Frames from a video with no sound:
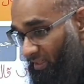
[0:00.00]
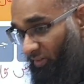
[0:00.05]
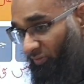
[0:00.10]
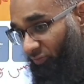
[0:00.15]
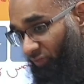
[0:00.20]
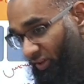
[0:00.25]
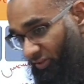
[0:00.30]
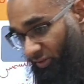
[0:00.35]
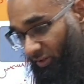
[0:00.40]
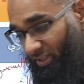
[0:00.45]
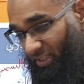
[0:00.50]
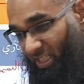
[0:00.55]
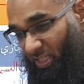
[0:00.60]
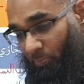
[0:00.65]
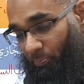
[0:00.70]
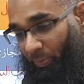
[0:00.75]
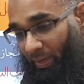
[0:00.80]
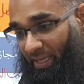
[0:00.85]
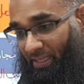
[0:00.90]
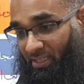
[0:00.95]
There's a fasl, there's a
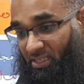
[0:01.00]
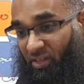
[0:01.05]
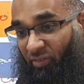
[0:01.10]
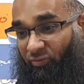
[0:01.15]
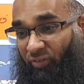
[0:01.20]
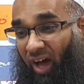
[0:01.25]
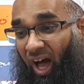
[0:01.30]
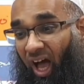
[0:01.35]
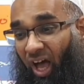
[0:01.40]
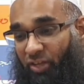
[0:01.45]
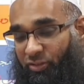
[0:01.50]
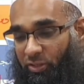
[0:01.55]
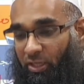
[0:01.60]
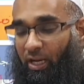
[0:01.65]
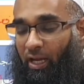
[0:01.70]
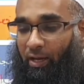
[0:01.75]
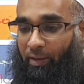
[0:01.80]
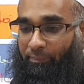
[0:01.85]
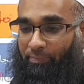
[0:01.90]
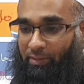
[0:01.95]
space, there's a
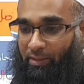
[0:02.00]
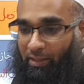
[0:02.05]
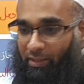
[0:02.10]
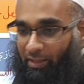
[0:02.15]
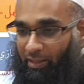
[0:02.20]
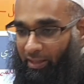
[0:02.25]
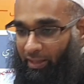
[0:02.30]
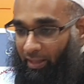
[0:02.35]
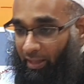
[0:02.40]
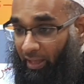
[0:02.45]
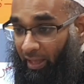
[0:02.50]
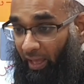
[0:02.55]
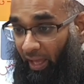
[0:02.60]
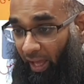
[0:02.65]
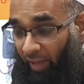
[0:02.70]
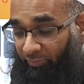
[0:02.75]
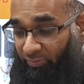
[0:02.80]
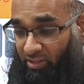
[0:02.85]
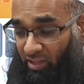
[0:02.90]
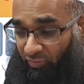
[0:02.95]
fasila.
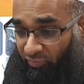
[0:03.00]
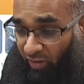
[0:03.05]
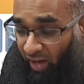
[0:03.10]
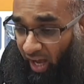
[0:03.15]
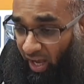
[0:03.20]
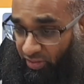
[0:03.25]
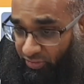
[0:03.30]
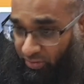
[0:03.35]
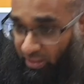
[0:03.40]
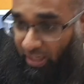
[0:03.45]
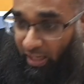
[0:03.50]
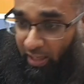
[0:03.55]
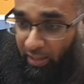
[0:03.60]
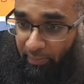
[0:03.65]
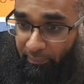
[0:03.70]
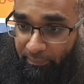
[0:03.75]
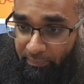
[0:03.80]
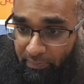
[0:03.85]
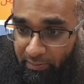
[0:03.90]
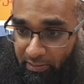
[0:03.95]
If there's a
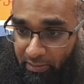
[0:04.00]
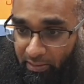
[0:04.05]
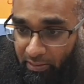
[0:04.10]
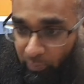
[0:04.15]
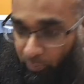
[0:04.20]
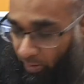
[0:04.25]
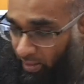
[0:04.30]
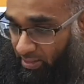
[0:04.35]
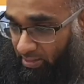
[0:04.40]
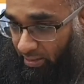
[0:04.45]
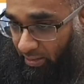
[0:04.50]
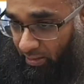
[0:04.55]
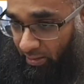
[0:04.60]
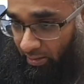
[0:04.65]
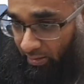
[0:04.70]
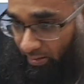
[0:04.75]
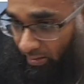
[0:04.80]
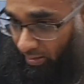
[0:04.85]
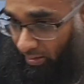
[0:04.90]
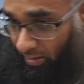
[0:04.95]
fasila, what is there?